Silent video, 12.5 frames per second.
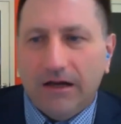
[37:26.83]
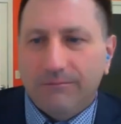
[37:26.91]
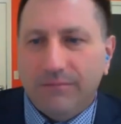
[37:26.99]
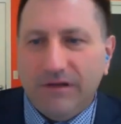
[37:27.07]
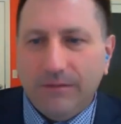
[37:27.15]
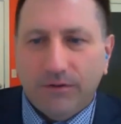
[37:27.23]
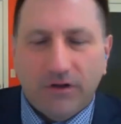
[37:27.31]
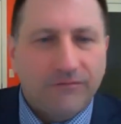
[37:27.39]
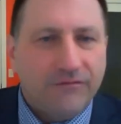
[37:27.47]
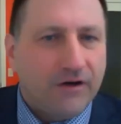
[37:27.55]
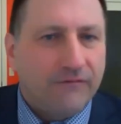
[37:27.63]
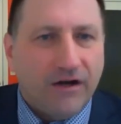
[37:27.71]
people,
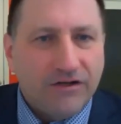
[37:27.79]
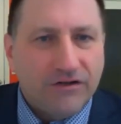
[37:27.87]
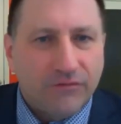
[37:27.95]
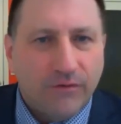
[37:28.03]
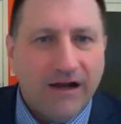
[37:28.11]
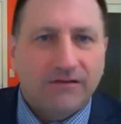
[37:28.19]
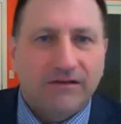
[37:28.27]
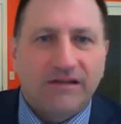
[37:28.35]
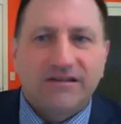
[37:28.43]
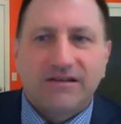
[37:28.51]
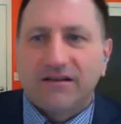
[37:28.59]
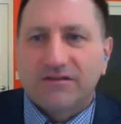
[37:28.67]
they're very direct. They
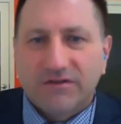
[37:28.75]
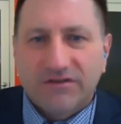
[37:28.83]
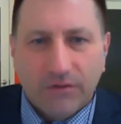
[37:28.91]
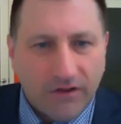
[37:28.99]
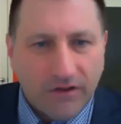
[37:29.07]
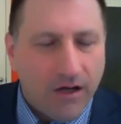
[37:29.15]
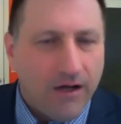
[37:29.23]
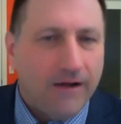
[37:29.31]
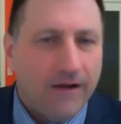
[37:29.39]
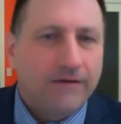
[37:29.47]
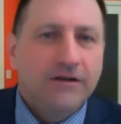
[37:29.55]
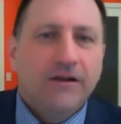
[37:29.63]
tell us what's going
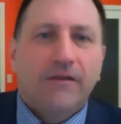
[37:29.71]
on.